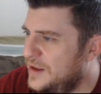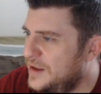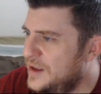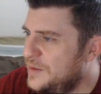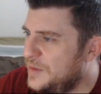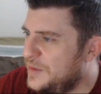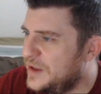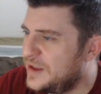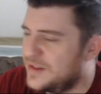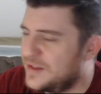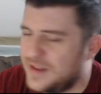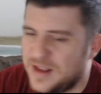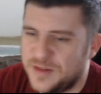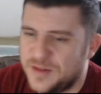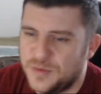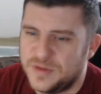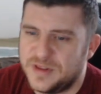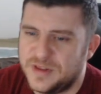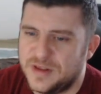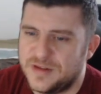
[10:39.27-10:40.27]
because that's
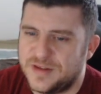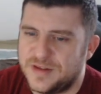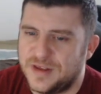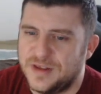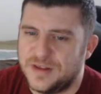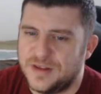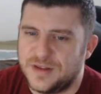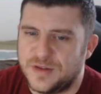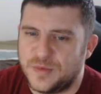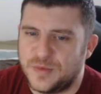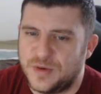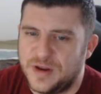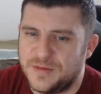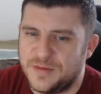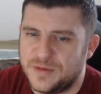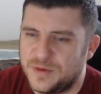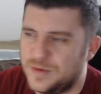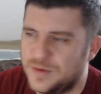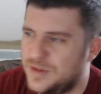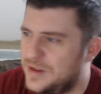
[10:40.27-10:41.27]
what this is. Whenever
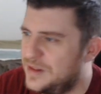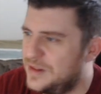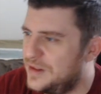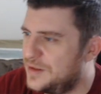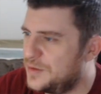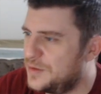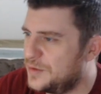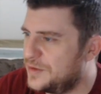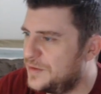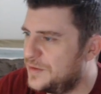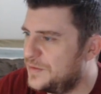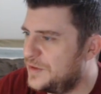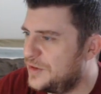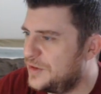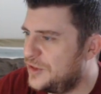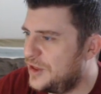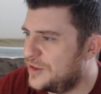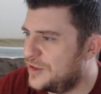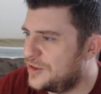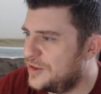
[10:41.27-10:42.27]
you see these sorts of
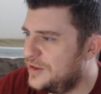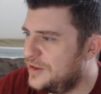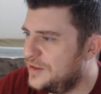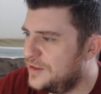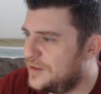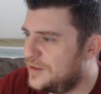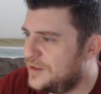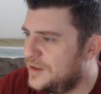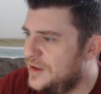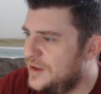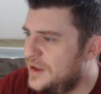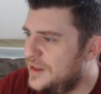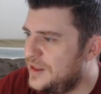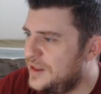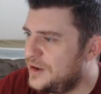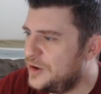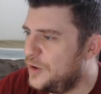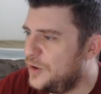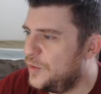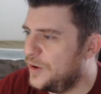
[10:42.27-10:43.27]
suggestions,
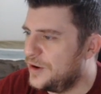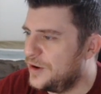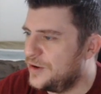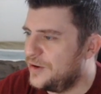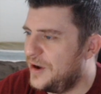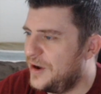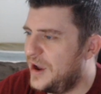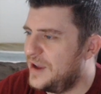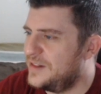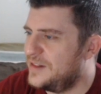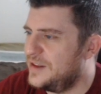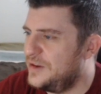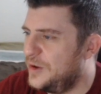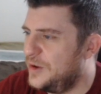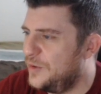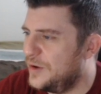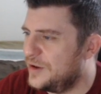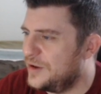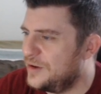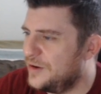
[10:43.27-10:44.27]
they know where you're at, they know
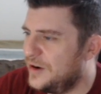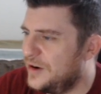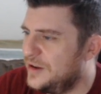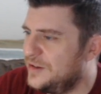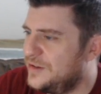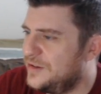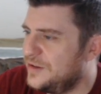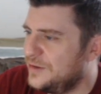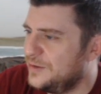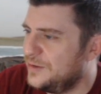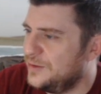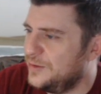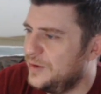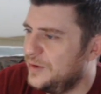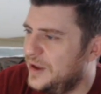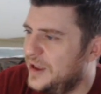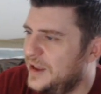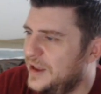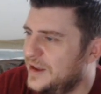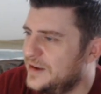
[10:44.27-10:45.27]
what you're into,
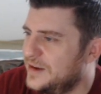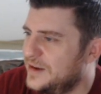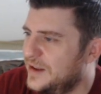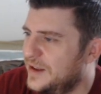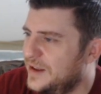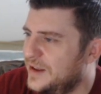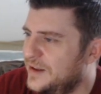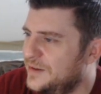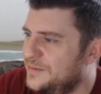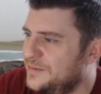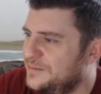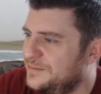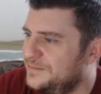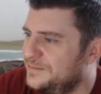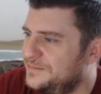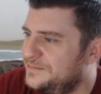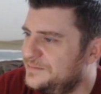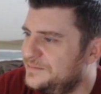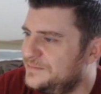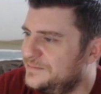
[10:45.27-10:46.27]
and
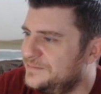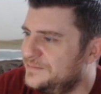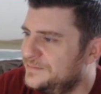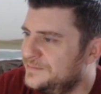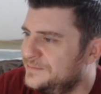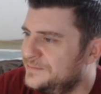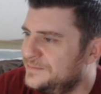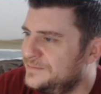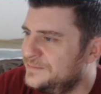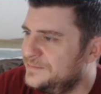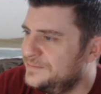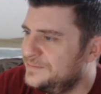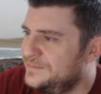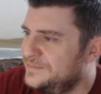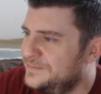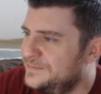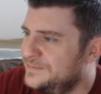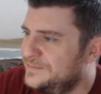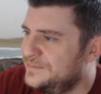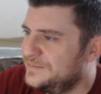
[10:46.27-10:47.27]

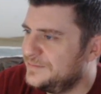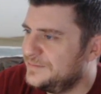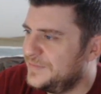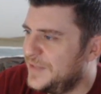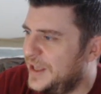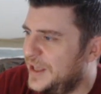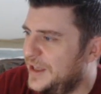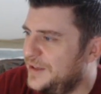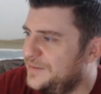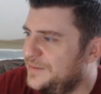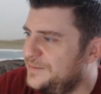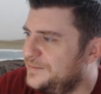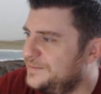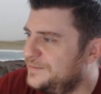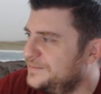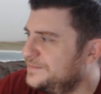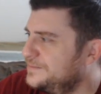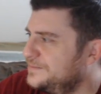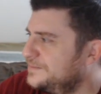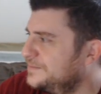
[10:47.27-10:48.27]
yeah,
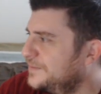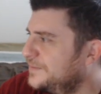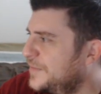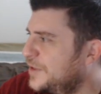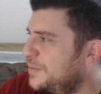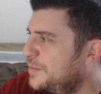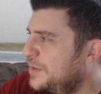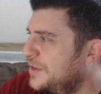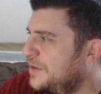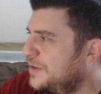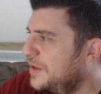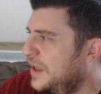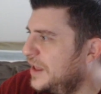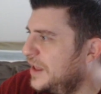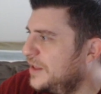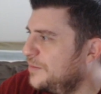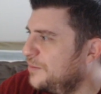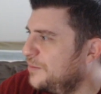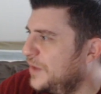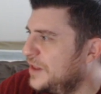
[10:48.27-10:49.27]

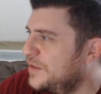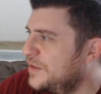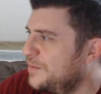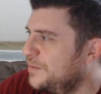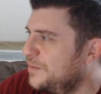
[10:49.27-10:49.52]
it's